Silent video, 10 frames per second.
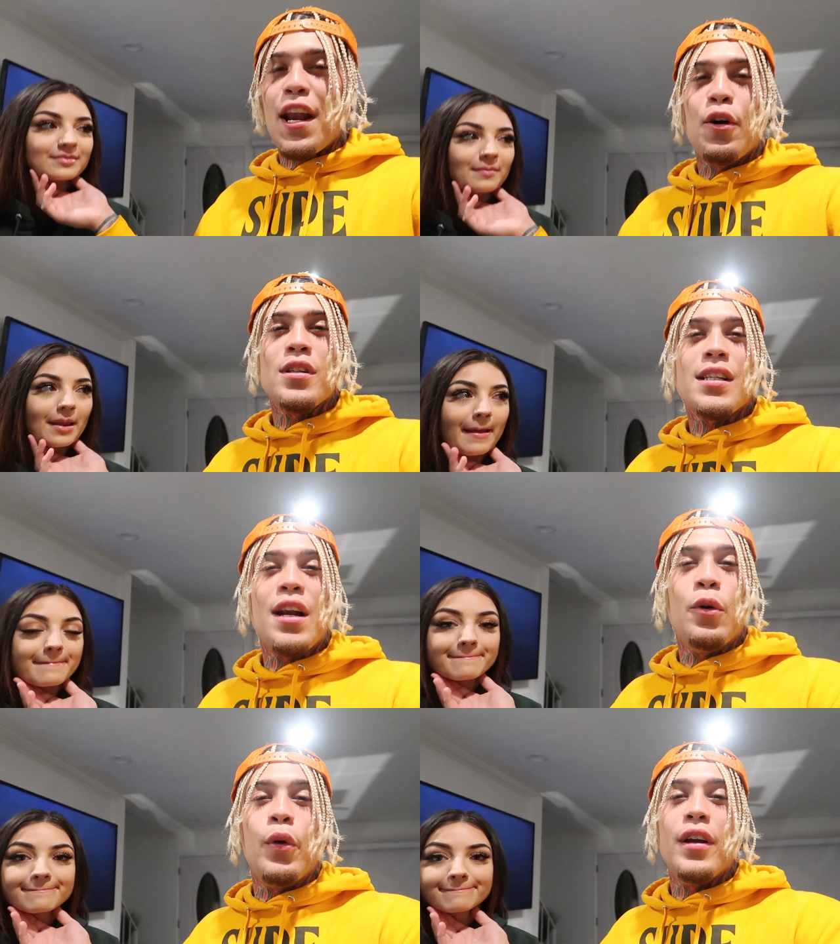Speaker 1: I know it's
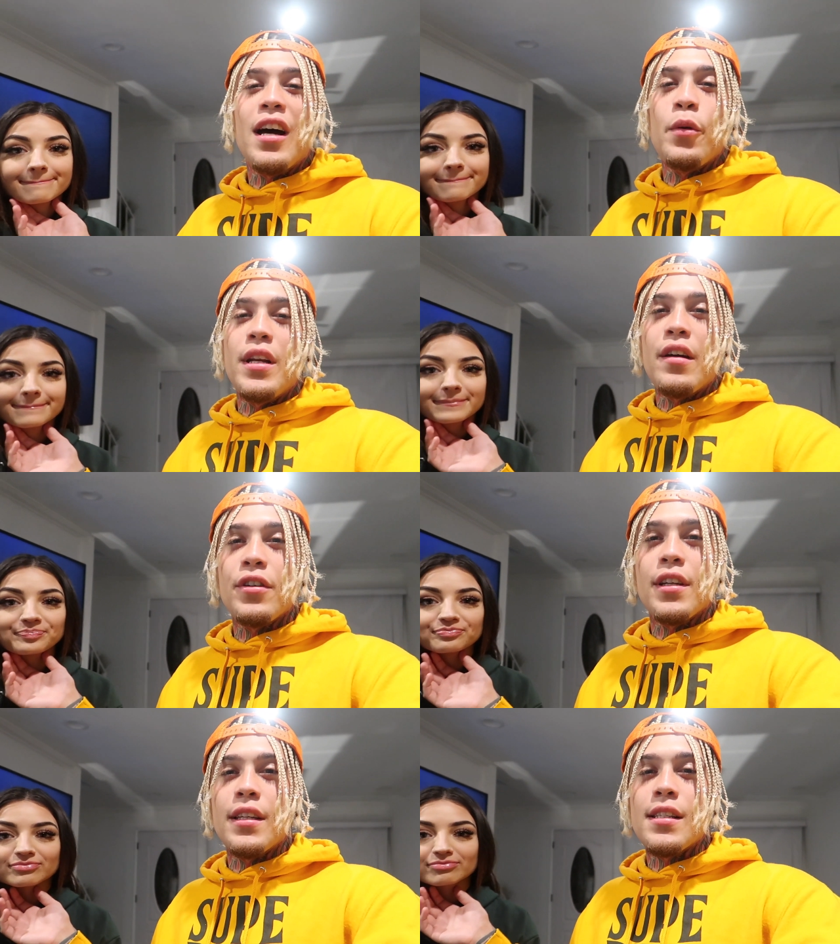kind of weird that we
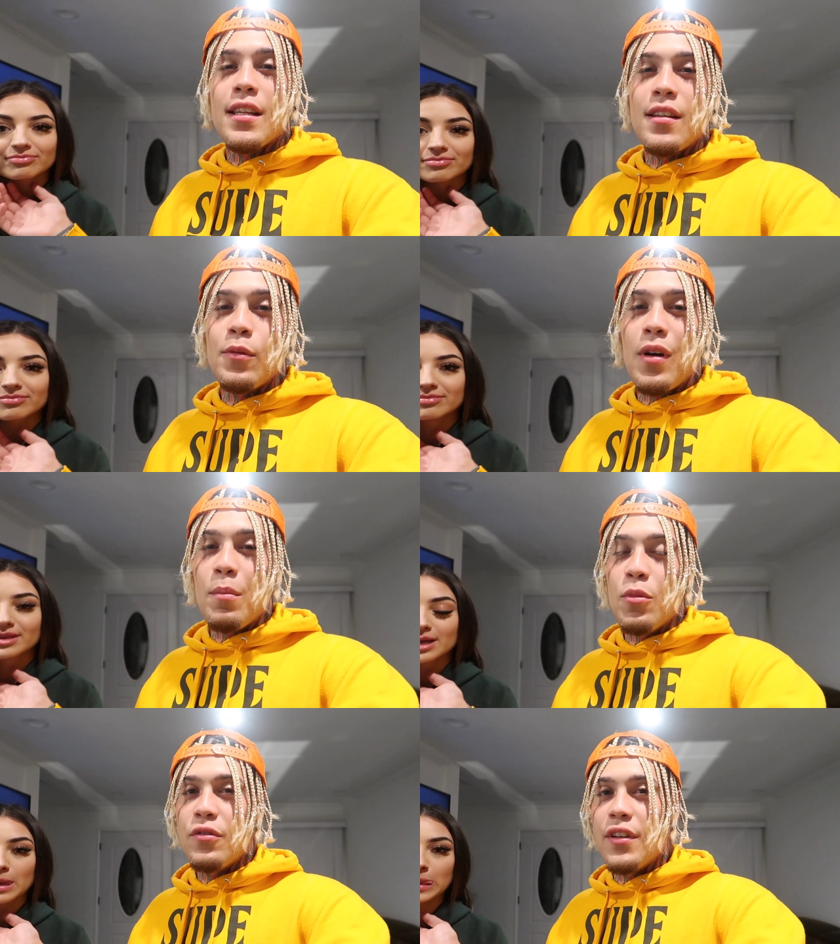never kissed and
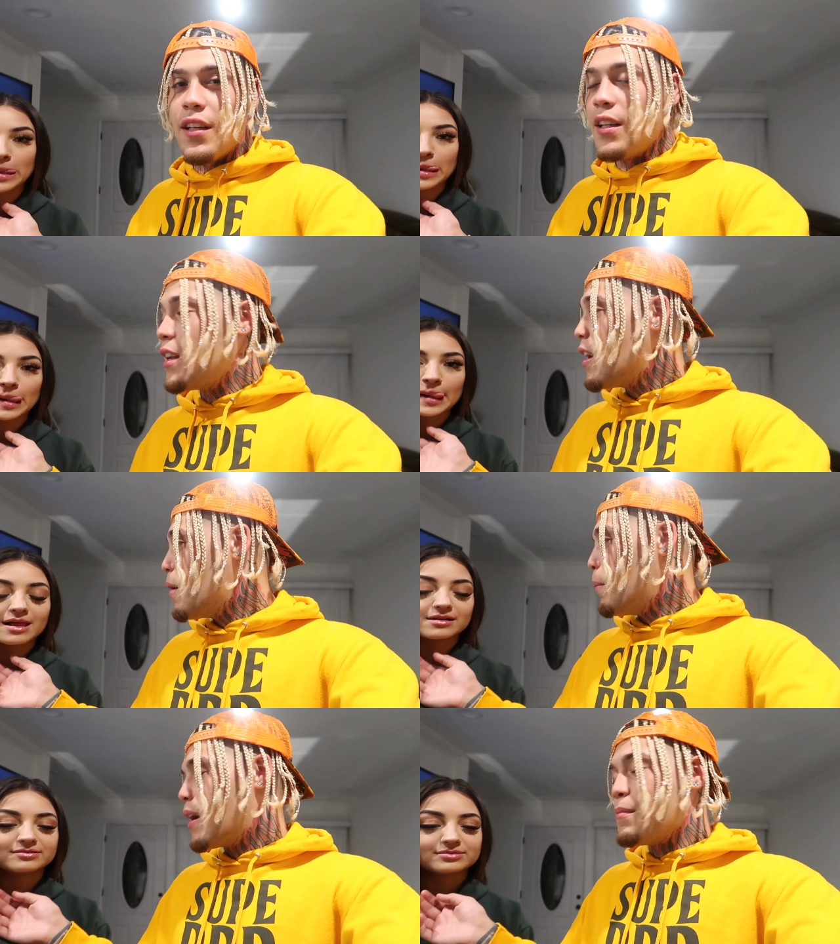I'm moving in,
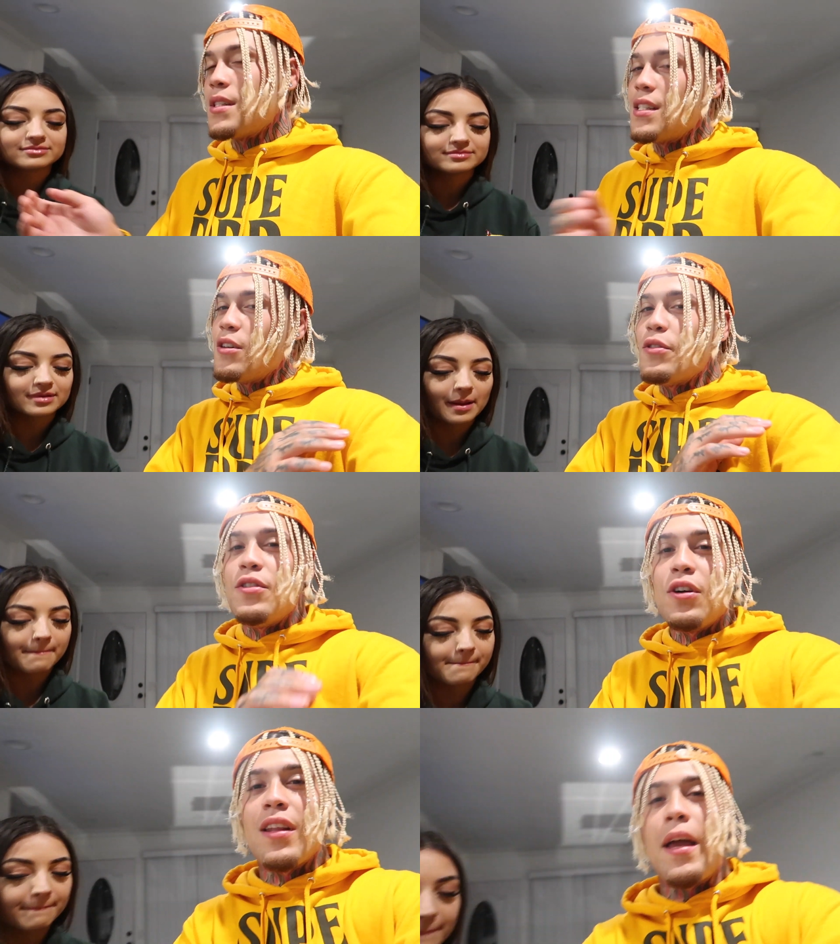but I'm still,
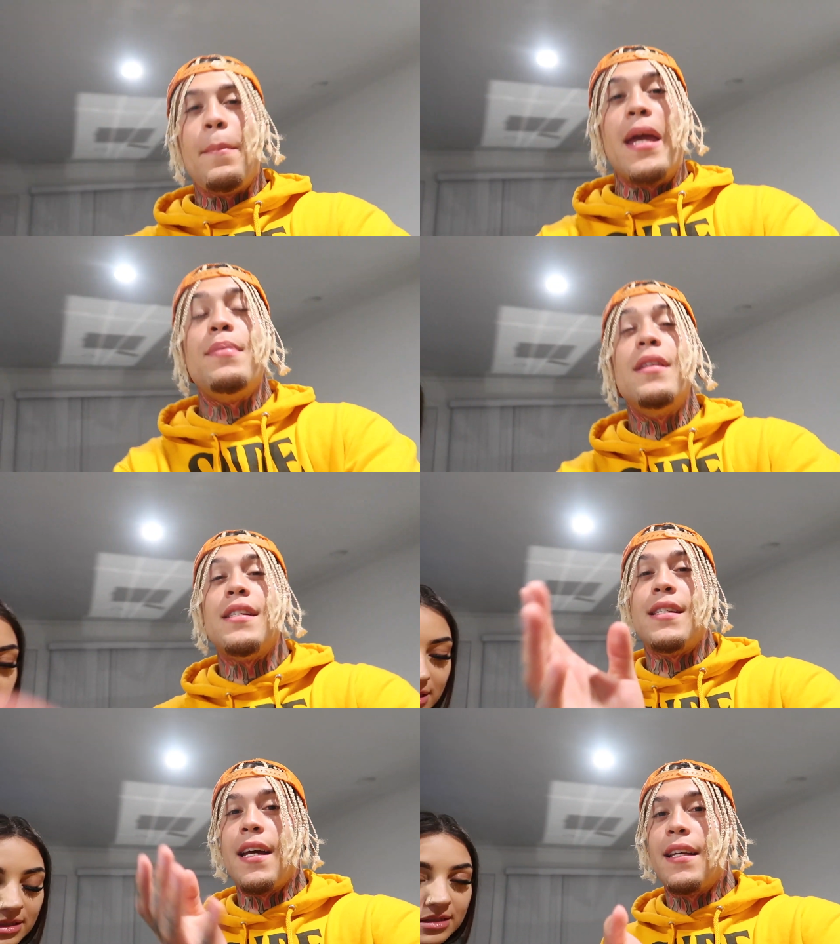you know, like maybe
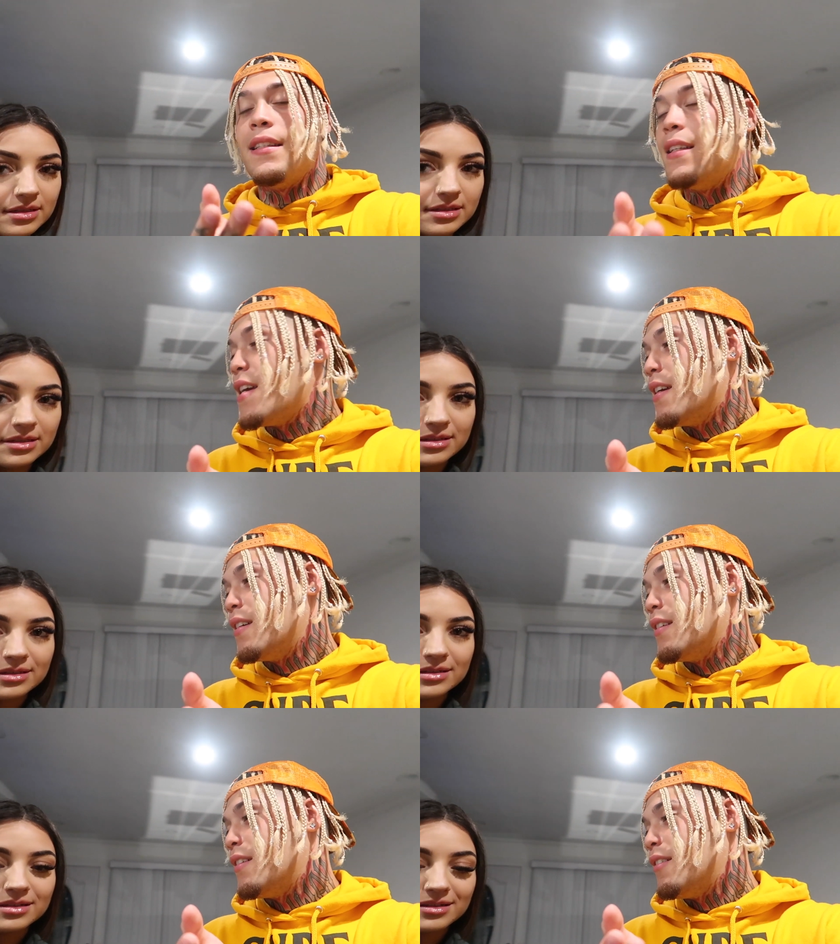the second
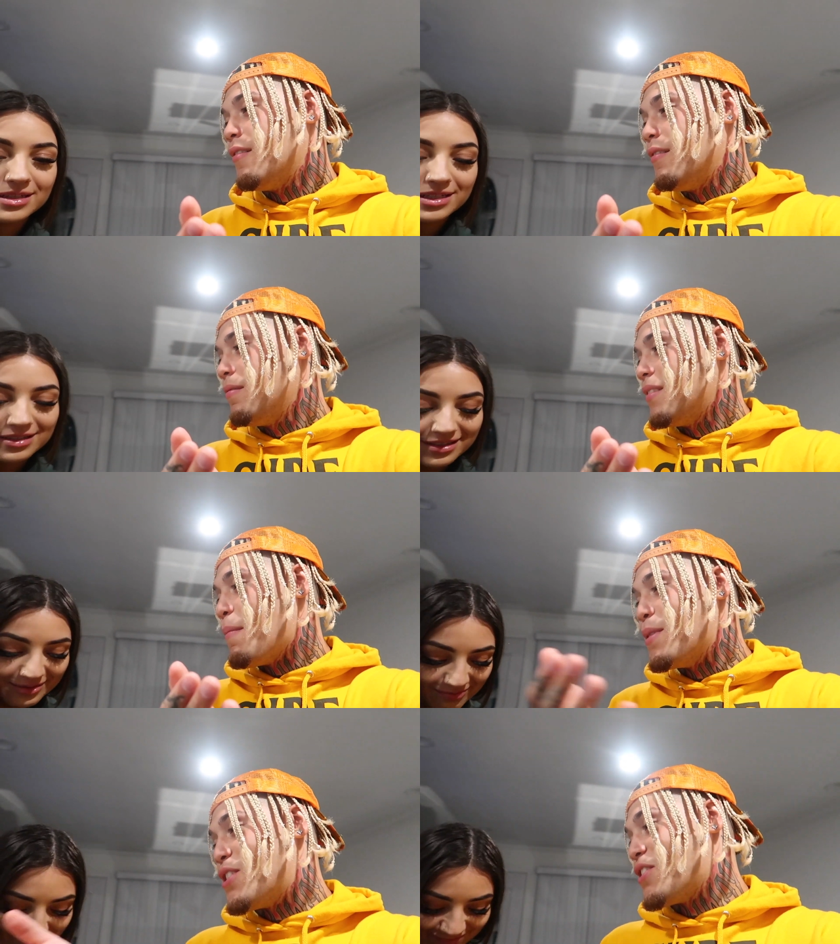date,
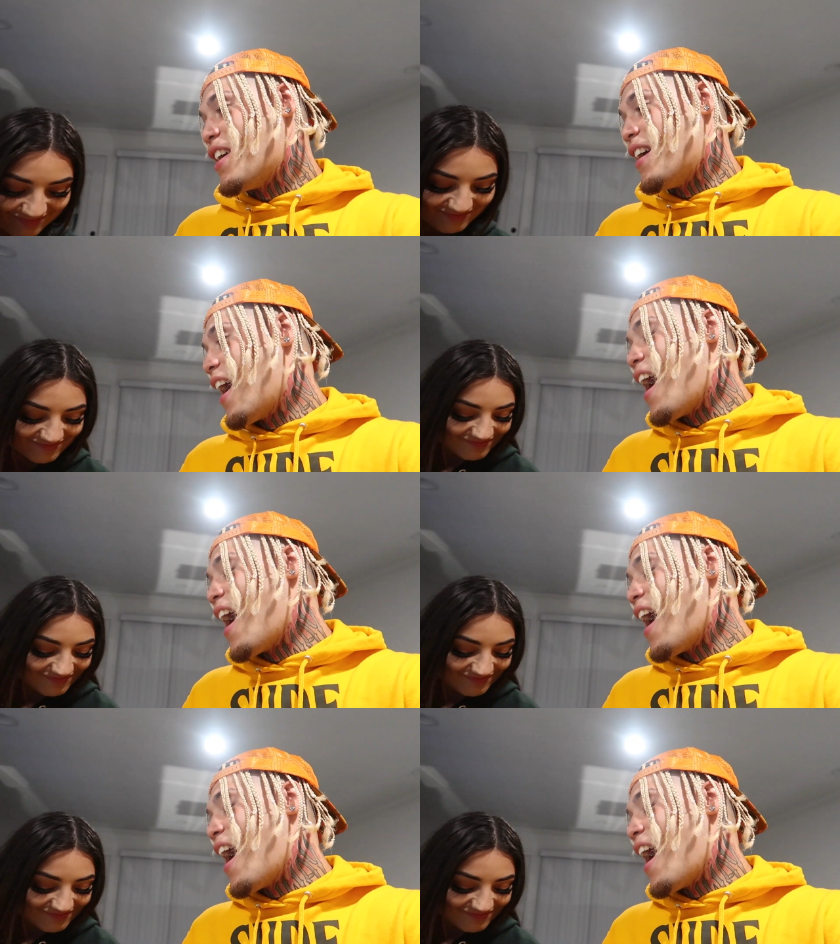I'm gonna try.